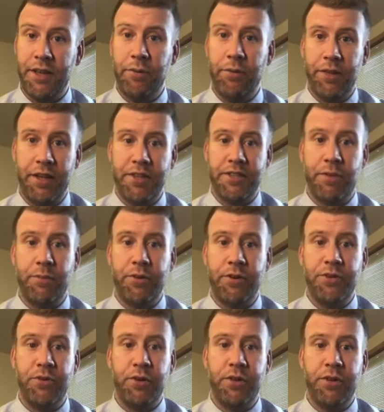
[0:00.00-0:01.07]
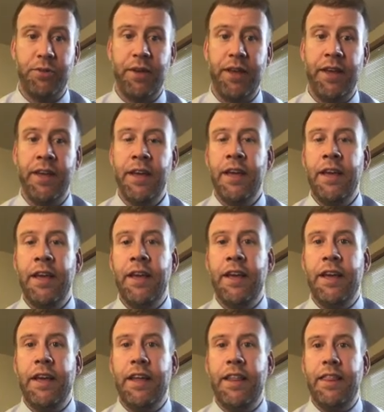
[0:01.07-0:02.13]
what that summary is going to be.
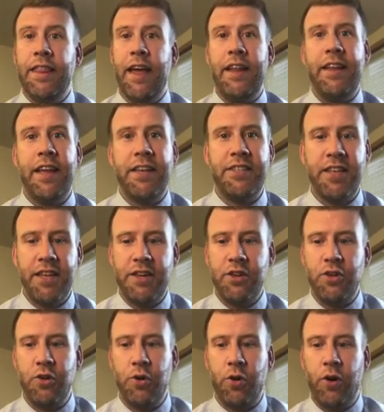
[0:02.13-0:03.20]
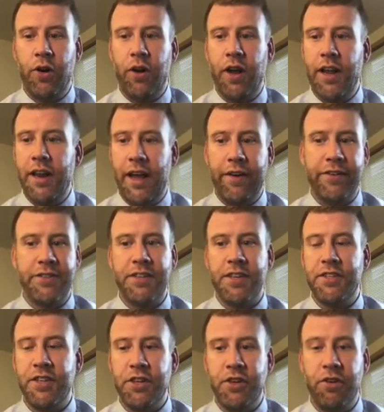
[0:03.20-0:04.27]
That takes in your analysis
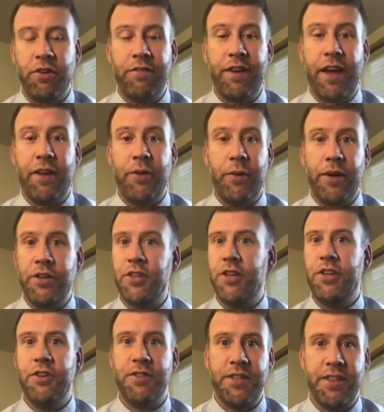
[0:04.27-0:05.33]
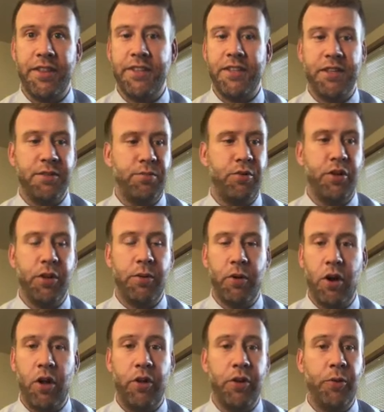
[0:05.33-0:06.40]
and your evaluation and your synthesis, pulling them
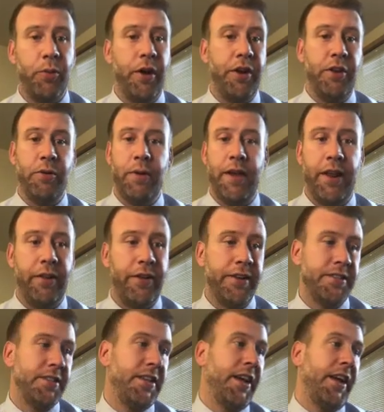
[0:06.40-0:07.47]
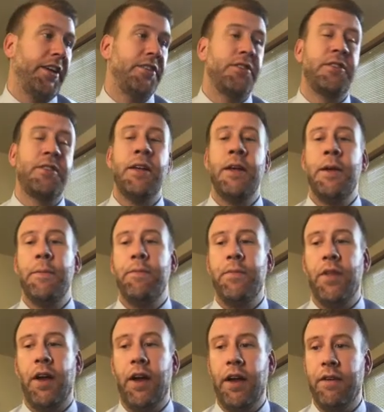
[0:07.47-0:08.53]
all into one. You analyze the text,
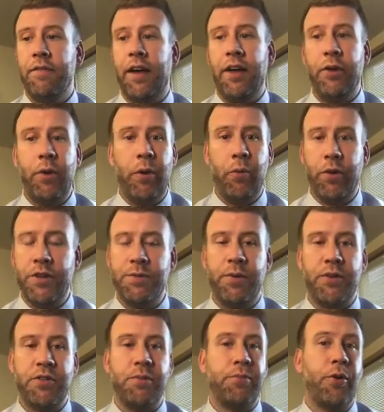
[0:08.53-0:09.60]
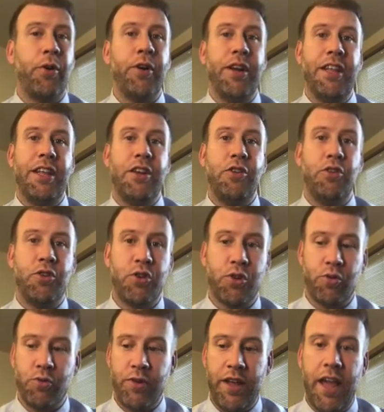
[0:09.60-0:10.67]
evaluate what is most important, and then you
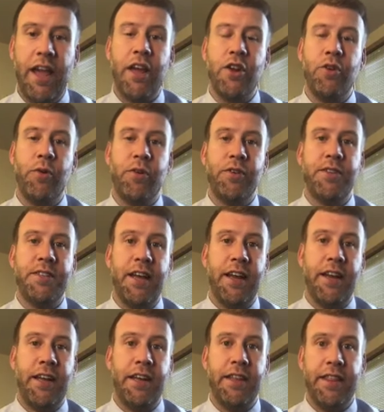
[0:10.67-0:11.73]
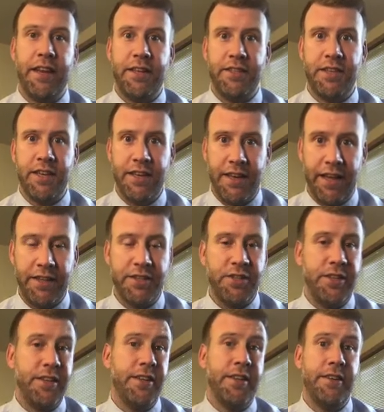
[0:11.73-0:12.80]
create a new understanding that is condensed
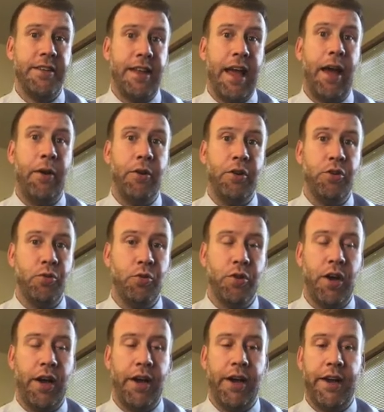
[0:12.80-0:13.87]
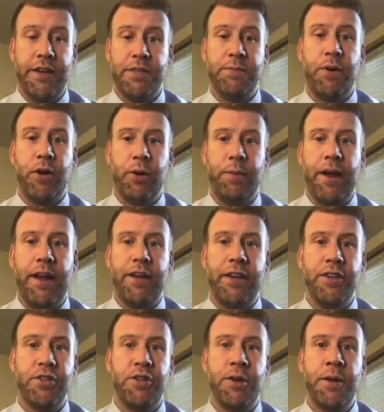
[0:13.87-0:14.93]
down to a smaller package.